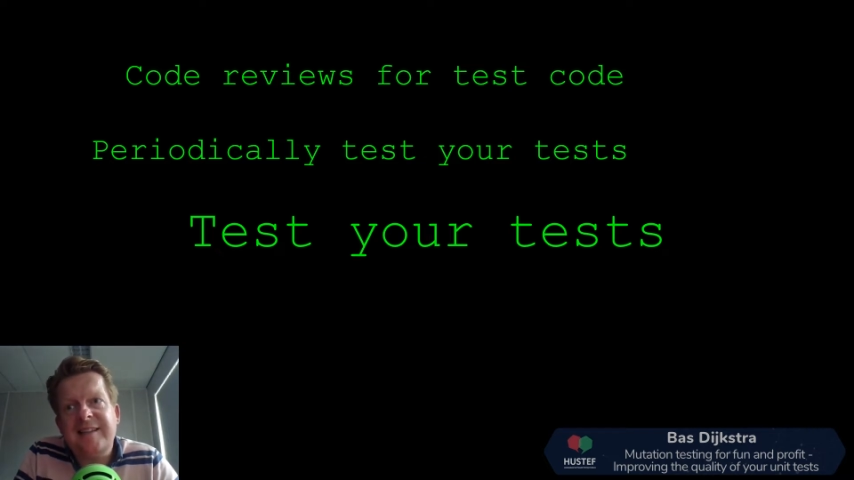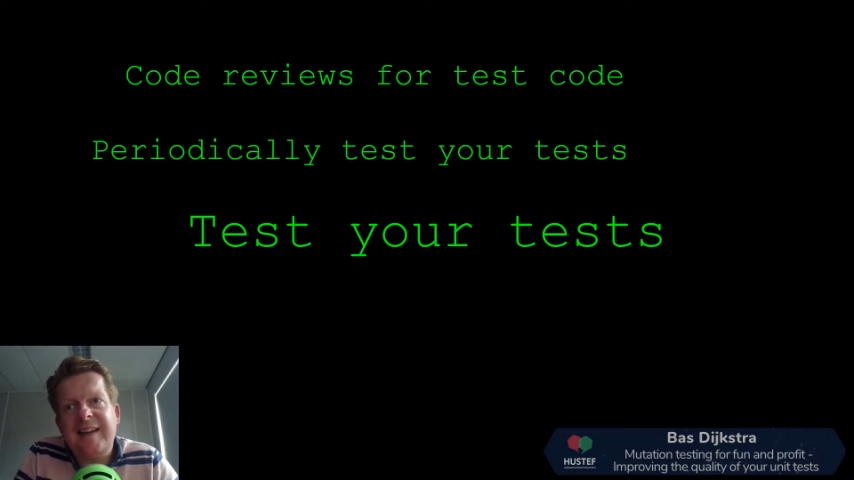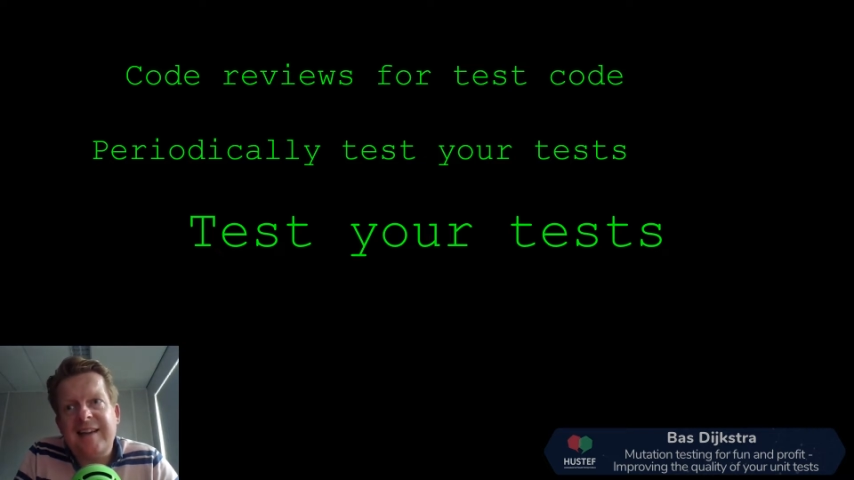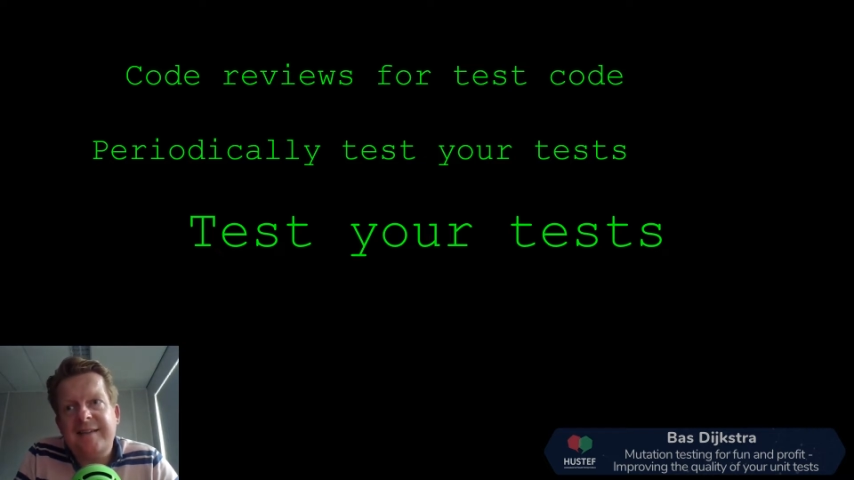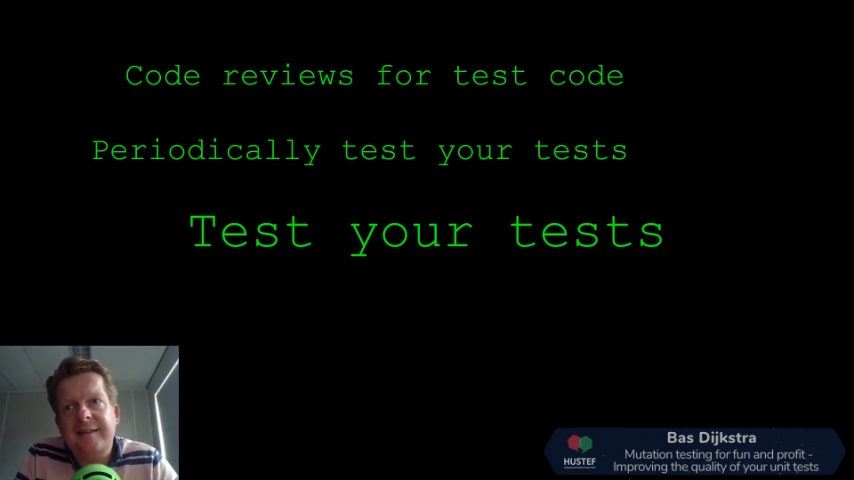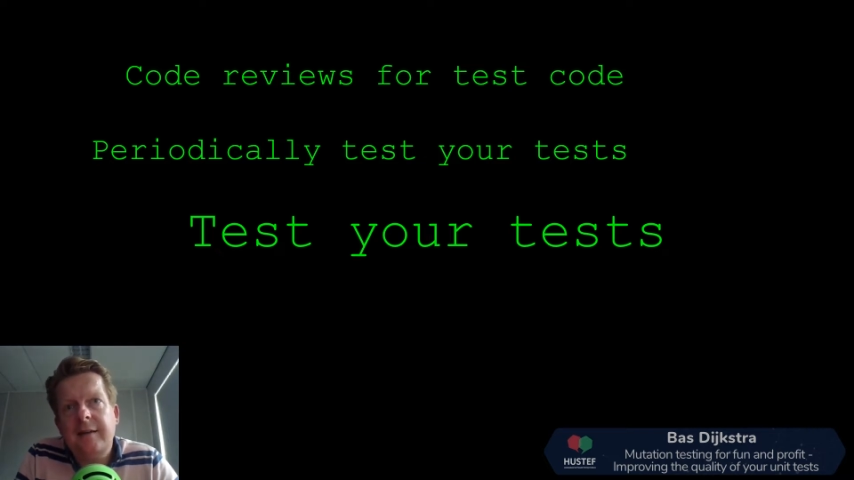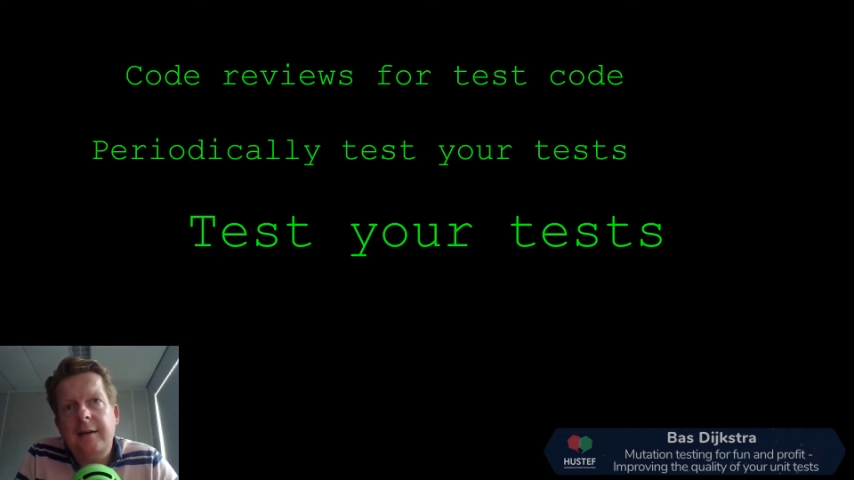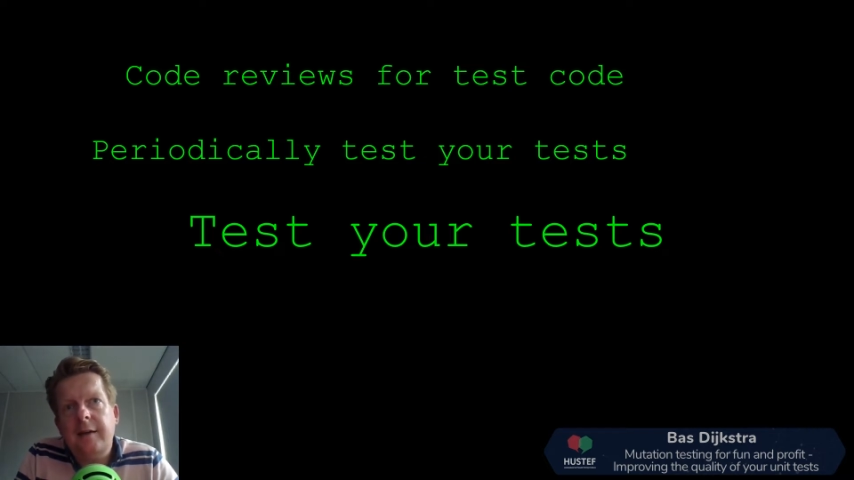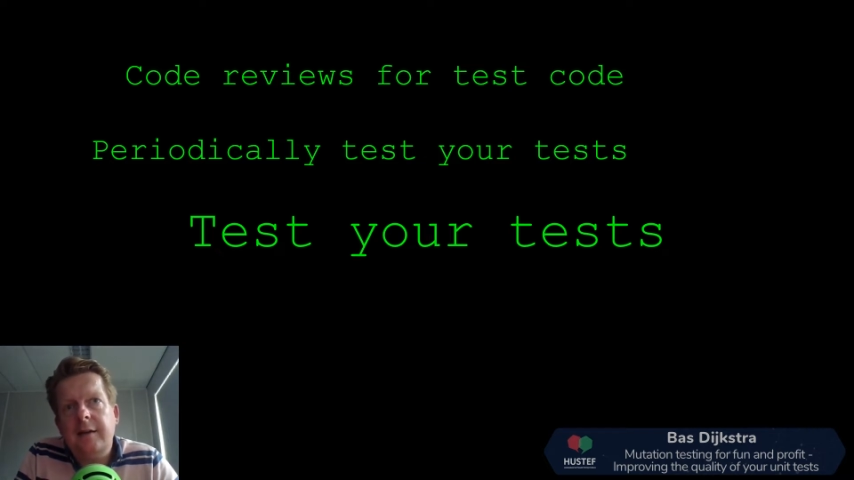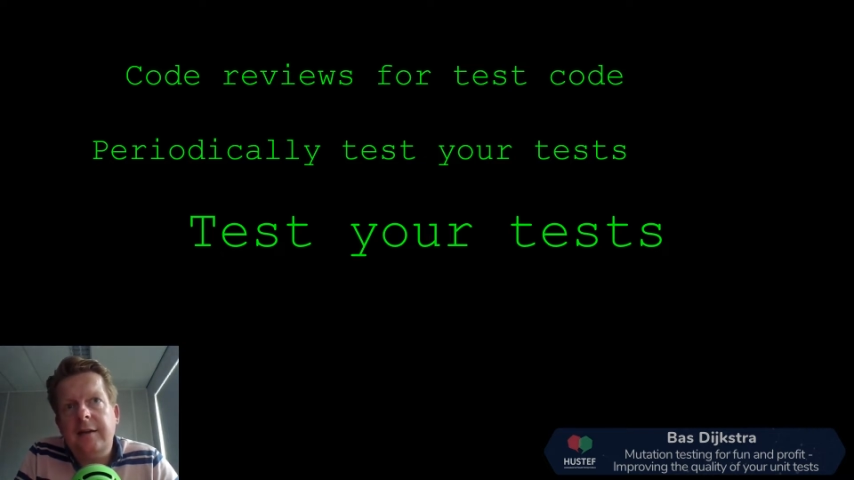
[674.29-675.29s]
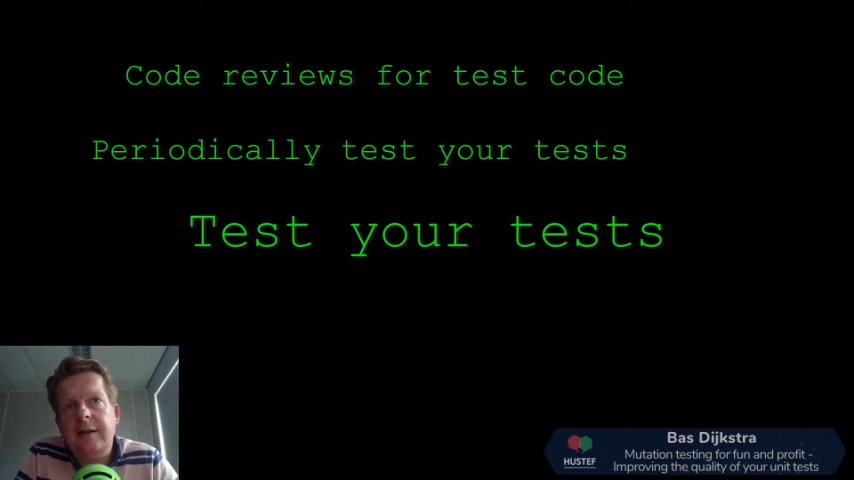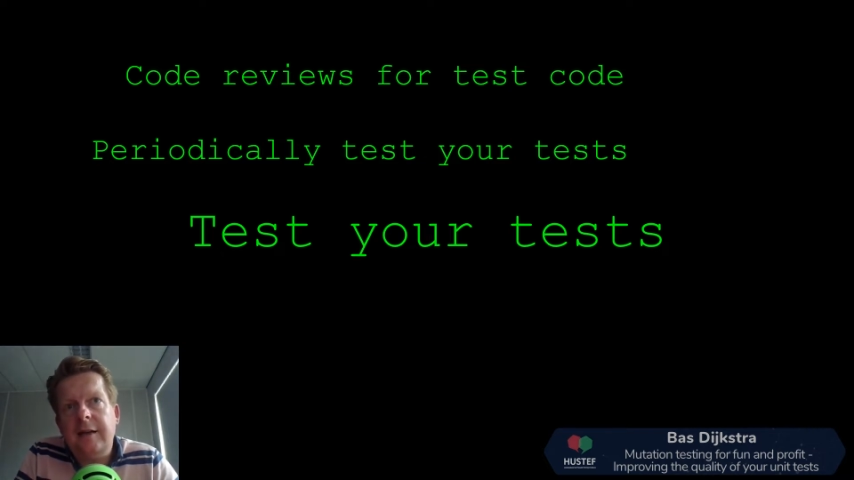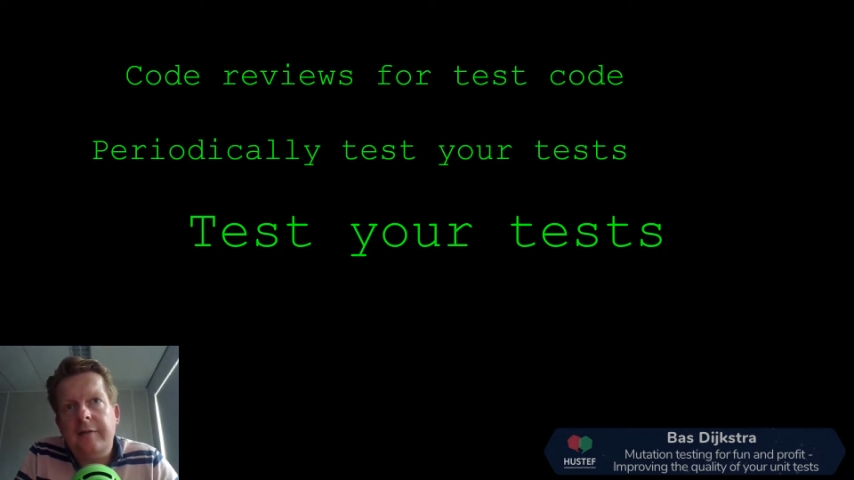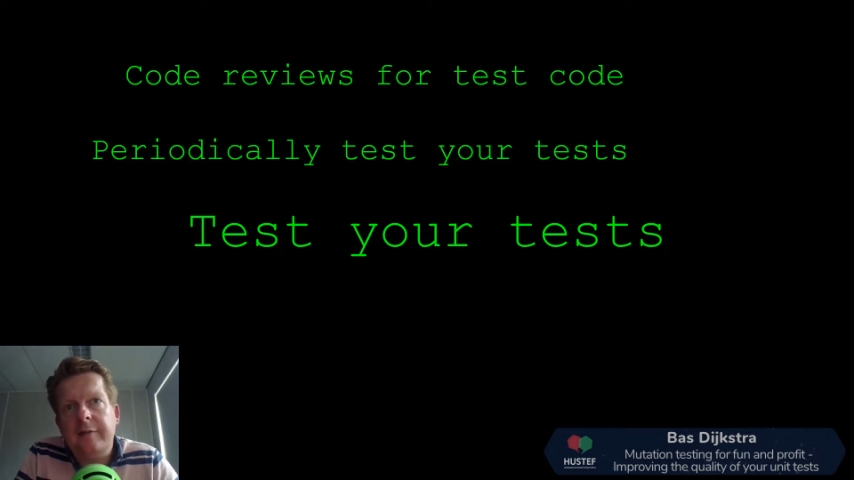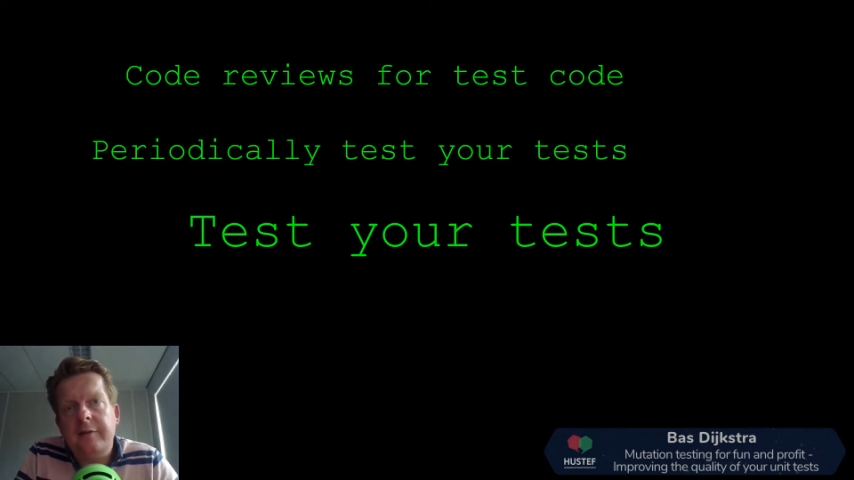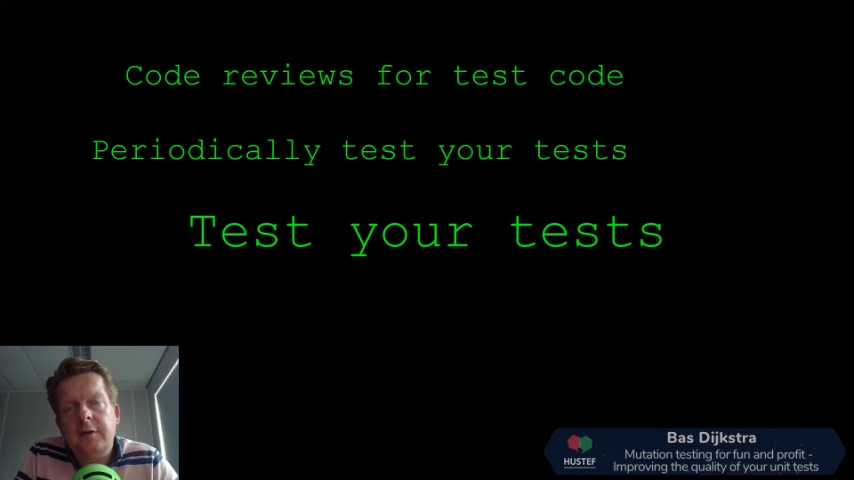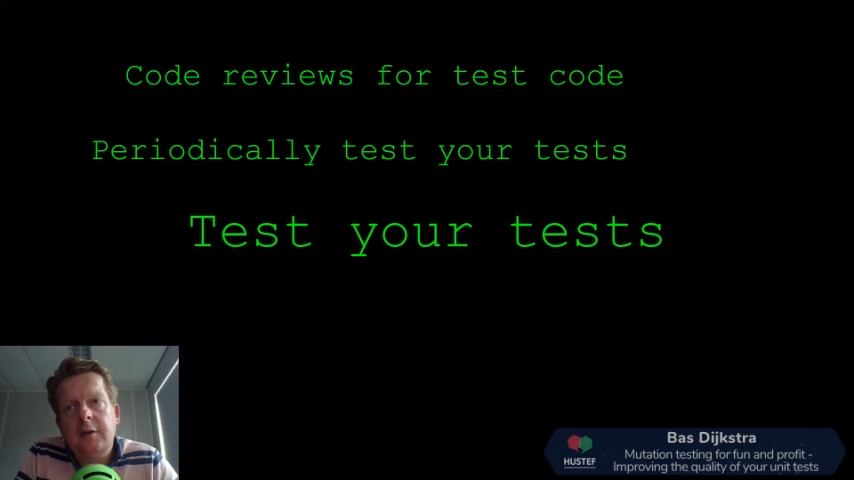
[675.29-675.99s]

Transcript: test gives